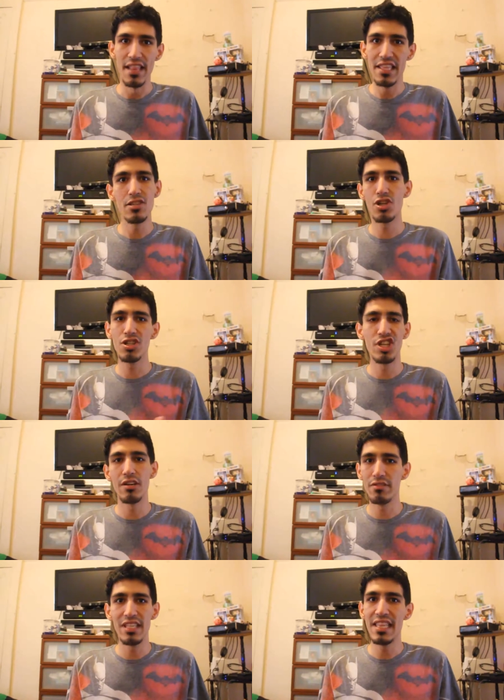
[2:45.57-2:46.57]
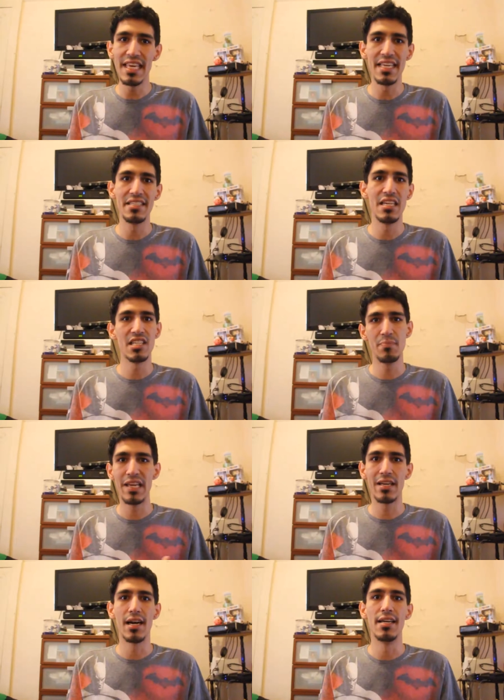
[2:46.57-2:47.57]
And these are generally the easiest
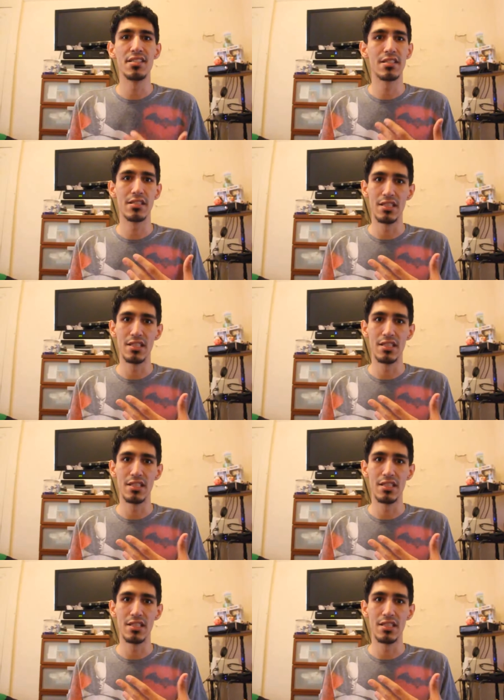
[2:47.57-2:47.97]
because